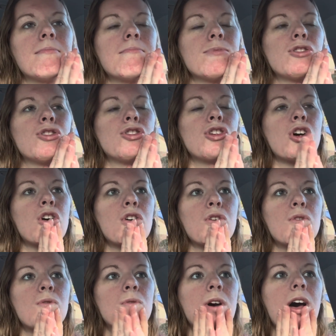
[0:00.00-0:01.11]

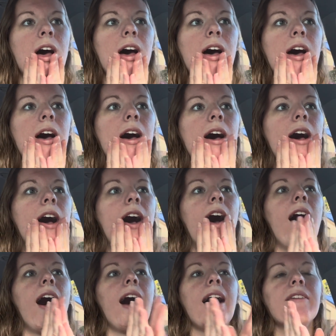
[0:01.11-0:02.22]
So
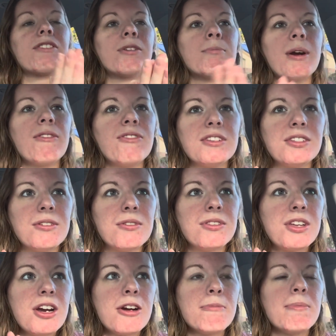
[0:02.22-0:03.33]
after my physical
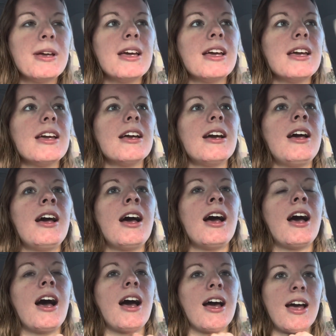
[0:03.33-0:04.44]
therapy,
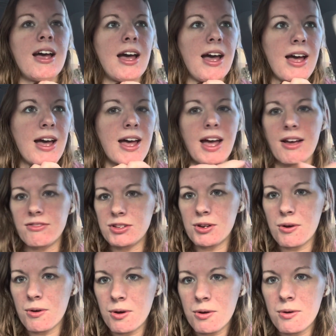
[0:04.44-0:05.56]
I have to
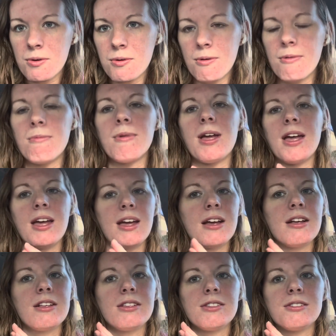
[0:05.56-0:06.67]
go home
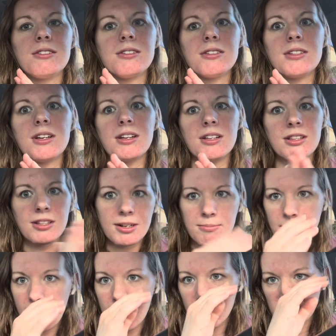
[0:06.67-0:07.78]
and clean my
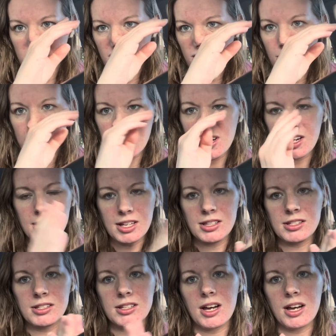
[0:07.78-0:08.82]
house a little bit.